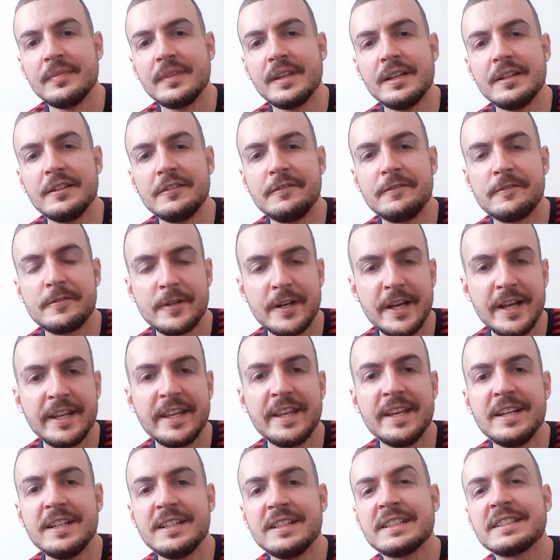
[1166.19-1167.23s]
a frag
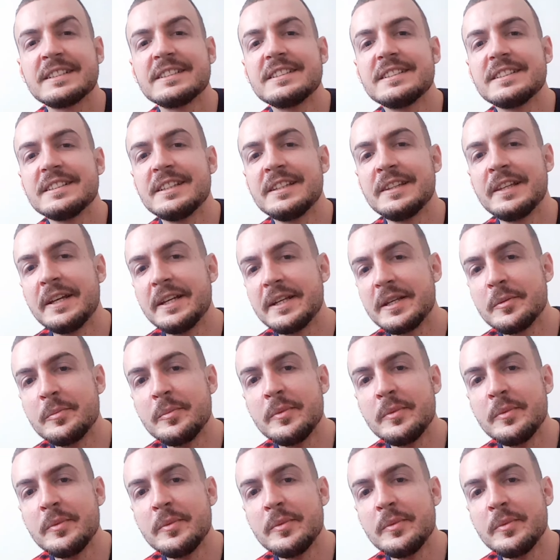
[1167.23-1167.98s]
head like